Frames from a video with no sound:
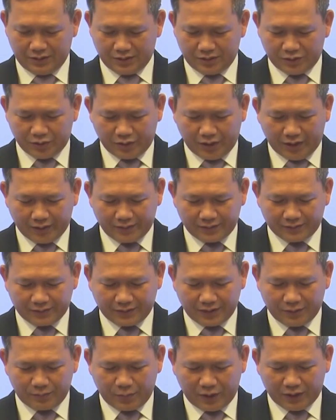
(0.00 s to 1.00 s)
The United
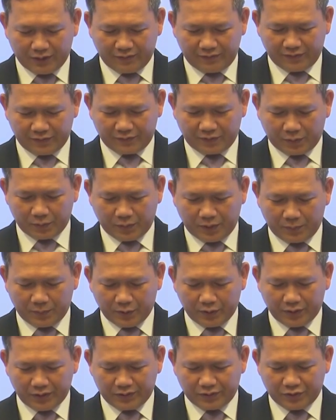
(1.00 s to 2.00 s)
States benefits from
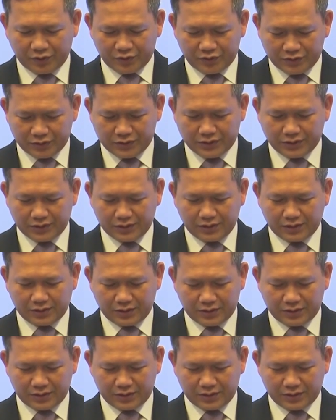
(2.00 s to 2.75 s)
Cambodia's strategic